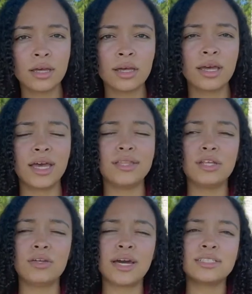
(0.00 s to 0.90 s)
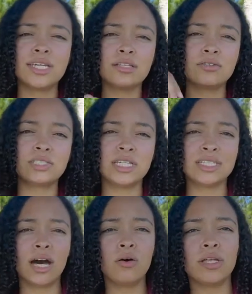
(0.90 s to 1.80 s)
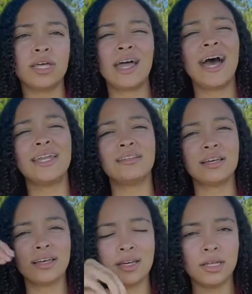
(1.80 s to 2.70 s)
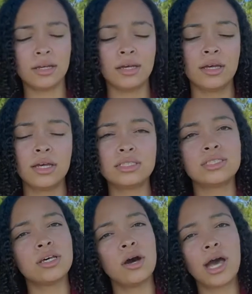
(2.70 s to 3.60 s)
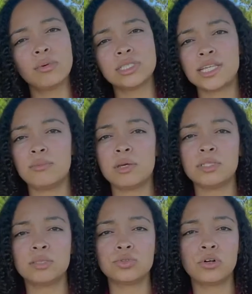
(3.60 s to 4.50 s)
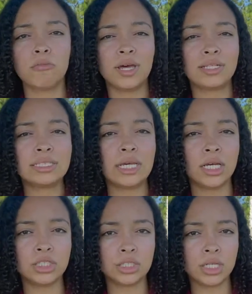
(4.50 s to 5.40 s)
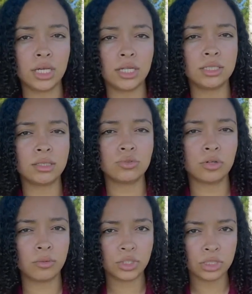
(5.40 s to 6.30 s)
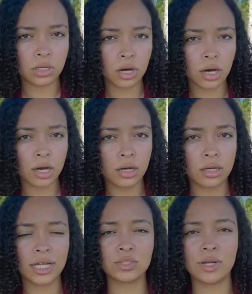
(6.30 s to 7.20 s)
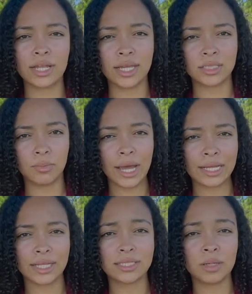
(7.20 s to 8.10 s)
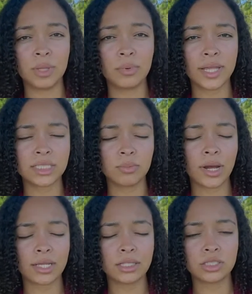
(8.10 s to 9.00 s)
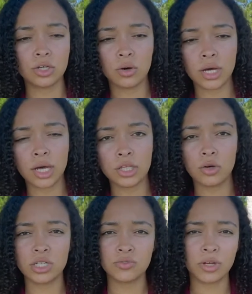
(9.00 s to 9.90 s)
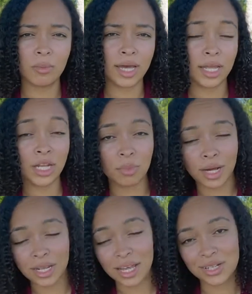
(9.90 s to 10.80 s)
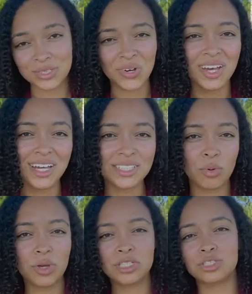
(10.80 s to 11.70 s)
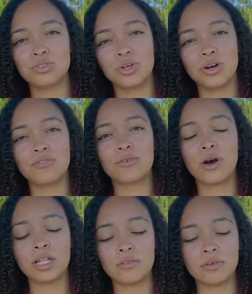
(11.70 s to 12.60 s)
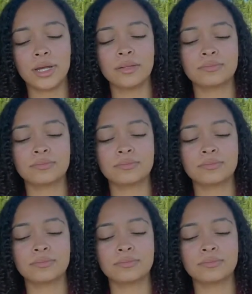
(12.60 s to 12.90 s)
And then you got to take those things out and then add in the good. And so I would say maybe some sort of meditation, some sort of qigong. That's what I like to practice. Some people like to practice yoga. Yoga's for your mind and your body and your soul. So maybe you could just do yoga for all of it, right?